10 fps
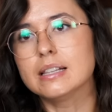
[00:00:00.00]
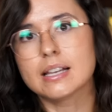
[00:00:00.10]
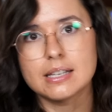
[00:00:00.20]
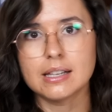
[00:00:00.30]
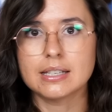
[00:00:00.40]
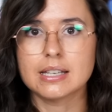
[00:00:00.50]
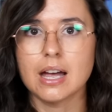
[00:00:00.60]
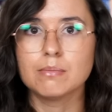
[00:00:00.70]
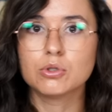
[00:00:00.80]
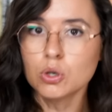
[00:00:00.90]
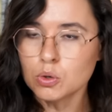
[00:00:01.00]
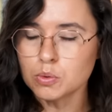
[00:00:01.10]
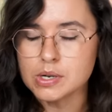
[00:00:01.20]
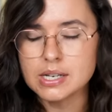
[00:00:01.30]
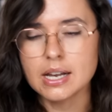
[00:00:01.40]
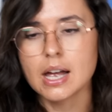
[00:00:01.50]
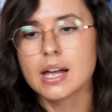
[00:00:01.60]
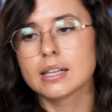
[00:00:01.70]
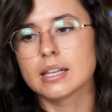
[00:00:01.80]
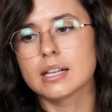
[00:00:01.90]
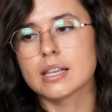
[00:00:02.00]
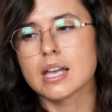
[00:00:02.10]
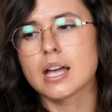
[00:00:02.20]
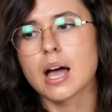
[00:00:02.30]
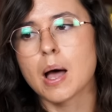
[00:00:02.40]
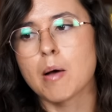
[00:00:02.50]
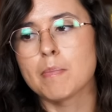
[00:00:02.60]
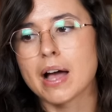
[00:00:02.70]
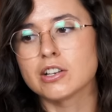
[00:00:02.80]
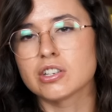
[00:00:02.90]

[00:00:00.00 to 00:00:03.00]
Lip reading: less and less time to read lately, I